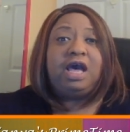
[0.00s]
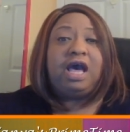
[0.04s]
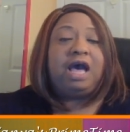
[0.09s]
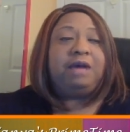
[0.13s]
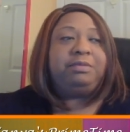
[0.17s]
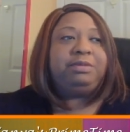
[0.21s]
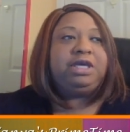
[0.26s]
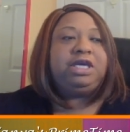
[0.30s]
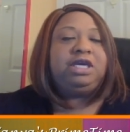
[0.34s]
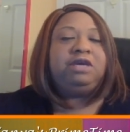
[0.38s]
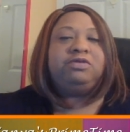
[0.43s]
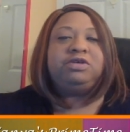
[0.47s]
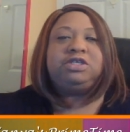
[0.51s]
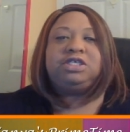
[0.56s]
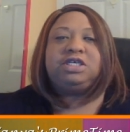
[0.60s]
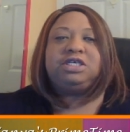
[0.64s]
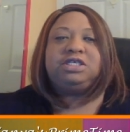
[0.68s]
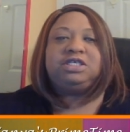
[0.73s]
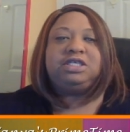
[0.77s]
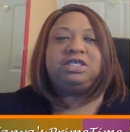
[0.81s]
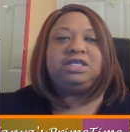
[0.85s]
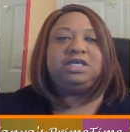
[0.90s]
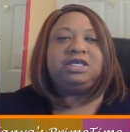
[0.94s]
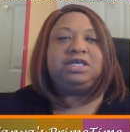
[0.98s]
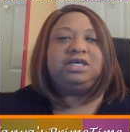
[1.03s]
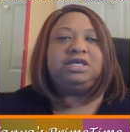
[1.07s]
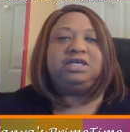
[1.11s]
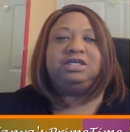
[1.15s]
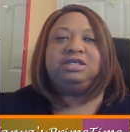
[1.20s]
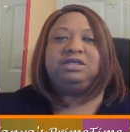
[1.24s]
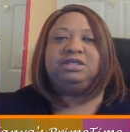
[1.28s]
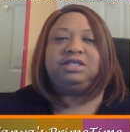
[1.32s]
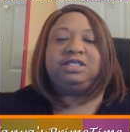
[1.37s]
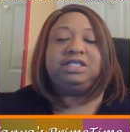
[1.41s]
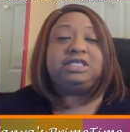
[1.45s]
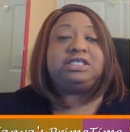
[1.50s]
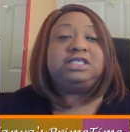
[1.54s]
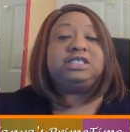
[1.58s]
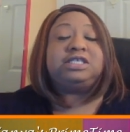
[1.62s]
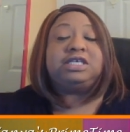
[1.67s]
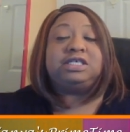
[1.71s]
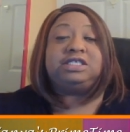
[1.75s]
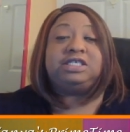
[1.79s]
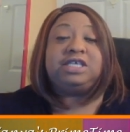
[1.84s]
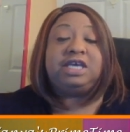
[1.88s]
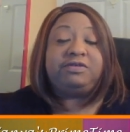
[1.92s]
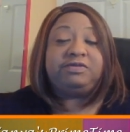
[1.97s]
I mean, he was just in a this is
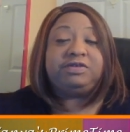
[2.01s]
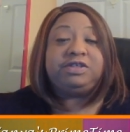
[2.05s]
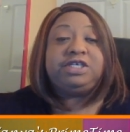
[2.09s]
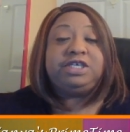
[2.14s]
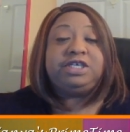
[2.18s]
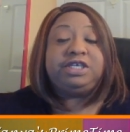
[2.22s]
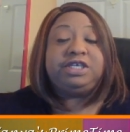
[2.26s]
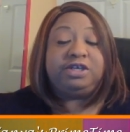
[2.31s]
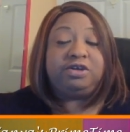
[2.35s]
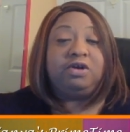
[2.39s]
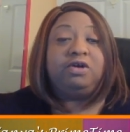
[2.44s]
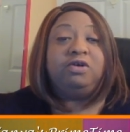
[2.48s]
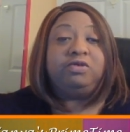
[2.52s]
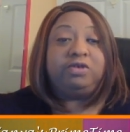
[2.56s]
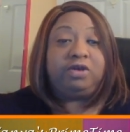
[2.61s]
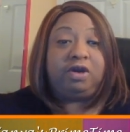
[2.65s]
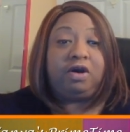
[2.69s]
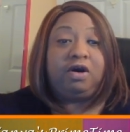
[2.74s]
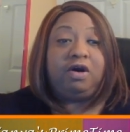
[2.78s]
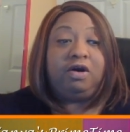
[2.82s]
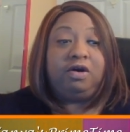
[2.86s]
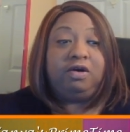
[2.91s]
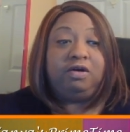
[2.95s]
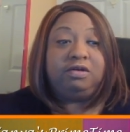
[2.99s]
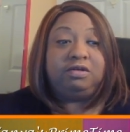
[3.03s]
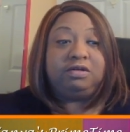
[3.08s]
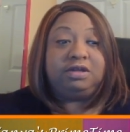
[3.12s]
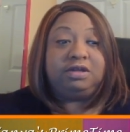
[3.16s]
a 17 year old, y'all.